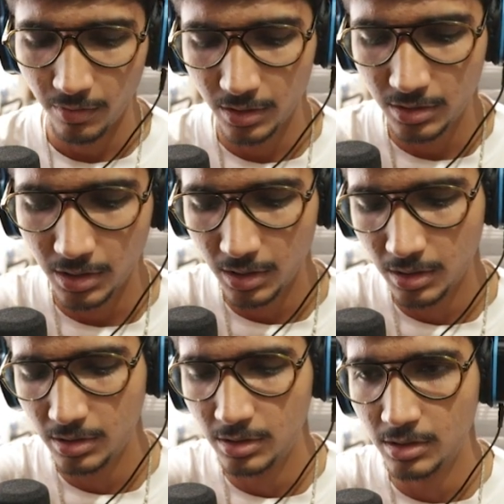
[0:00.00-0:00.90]
which
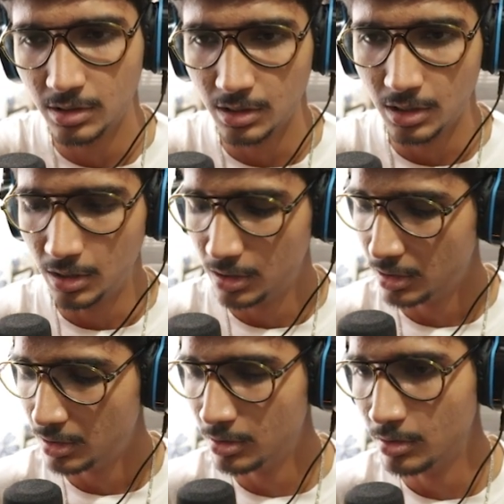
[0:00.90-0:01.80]
says
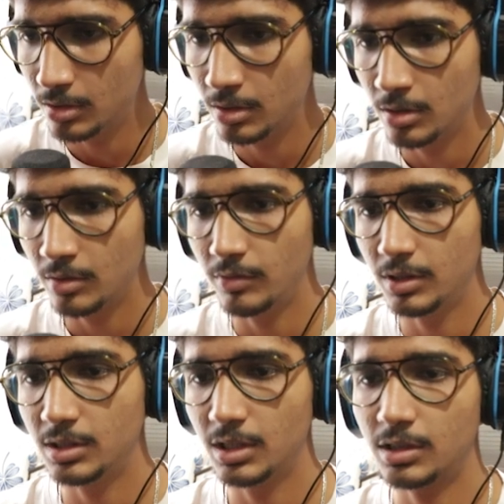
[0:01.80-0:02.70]
curtain
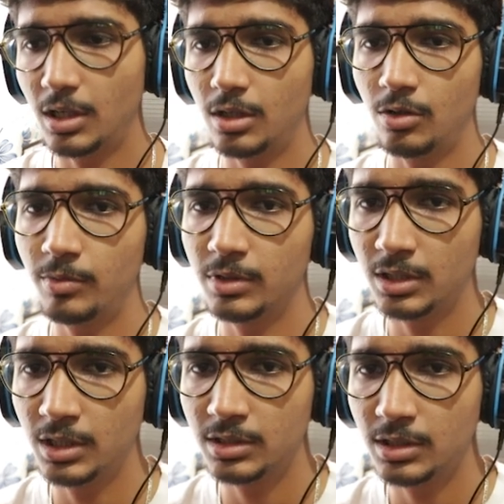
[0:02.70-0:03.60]

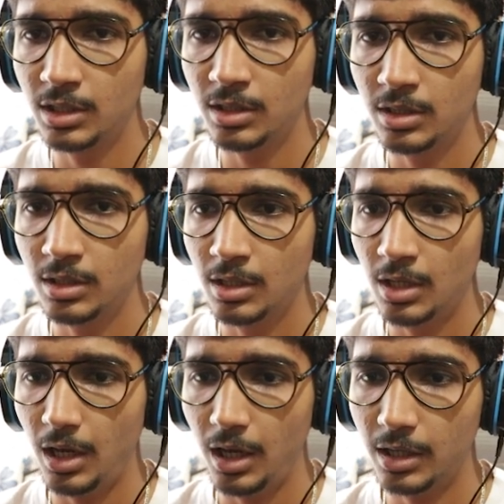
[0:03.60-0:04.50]
open green screen.
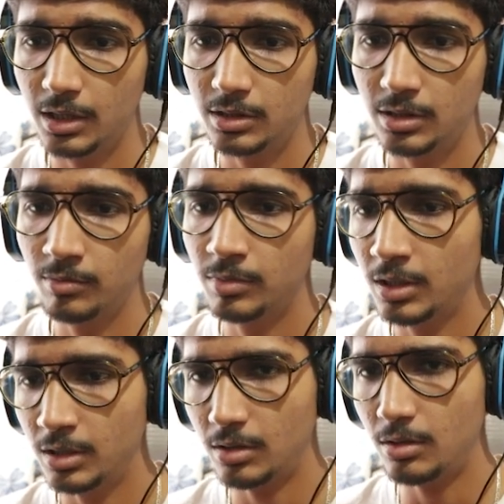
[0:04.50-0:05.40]
I can
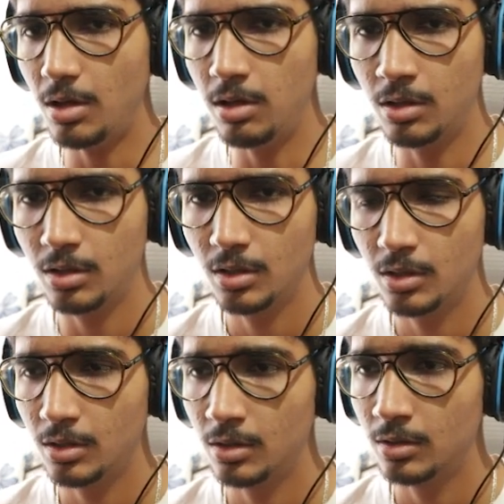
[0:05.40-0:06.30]
simply
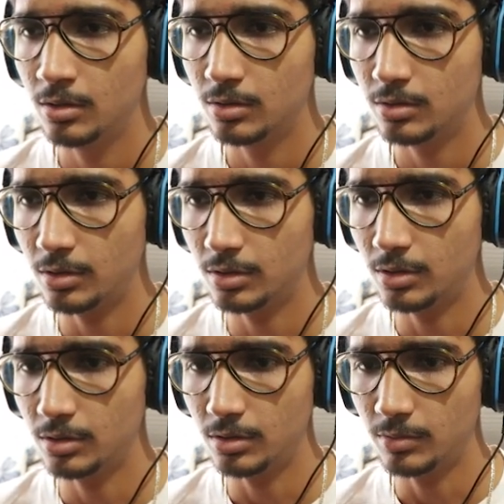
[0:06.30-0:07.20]

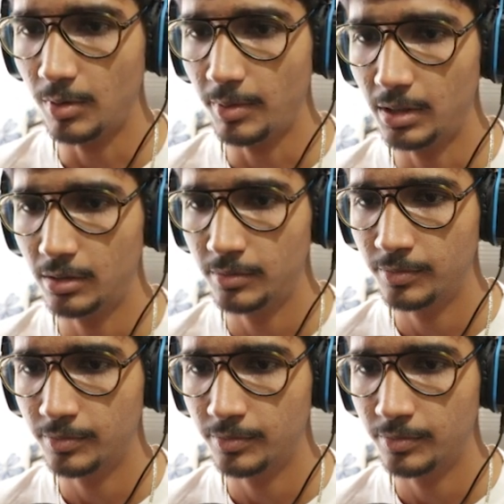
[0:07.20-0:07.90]
sorry my bad,